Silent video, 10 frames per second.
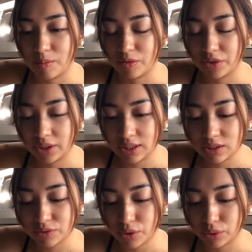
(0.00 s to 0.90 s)
for this
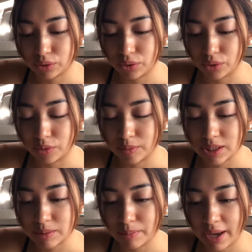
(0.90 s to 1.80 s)
photo,
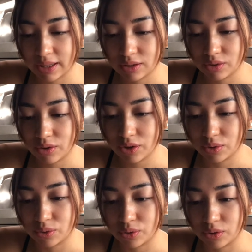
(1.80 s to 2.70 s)
mas bet ko
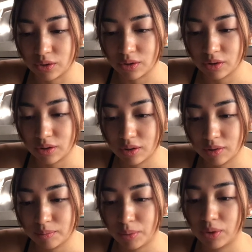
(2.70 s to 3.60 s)
yung
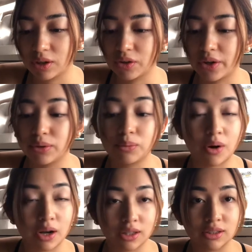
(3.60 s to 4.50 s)
Polaroid
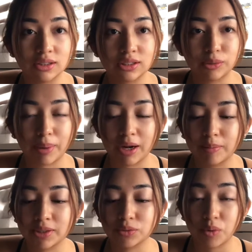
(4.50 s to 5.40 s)
1. So, parang
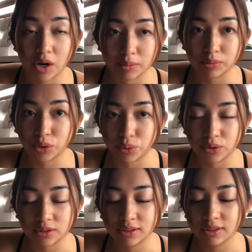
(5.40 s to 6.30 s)
mas warm
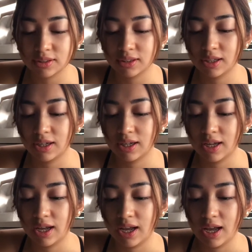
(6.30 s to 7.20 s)
tone.
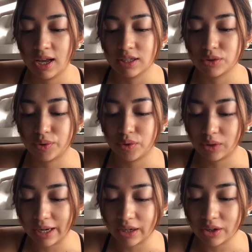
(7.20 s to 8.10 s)
So, you
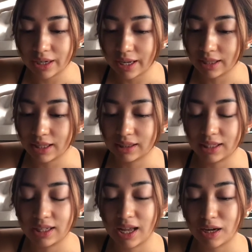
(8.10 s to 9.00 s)
click on it and
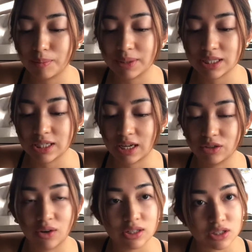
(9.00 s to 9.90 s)
then lalabas dyan
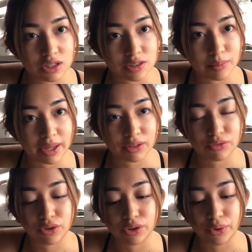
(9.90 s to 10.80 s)
yung adjustment
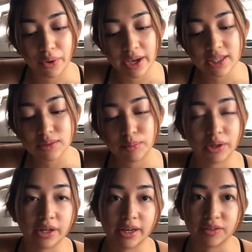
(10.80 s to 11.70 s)
for noise,
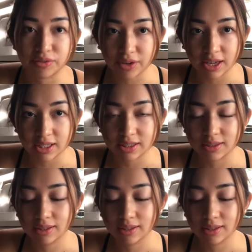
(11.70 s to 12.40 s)
blur, and fade.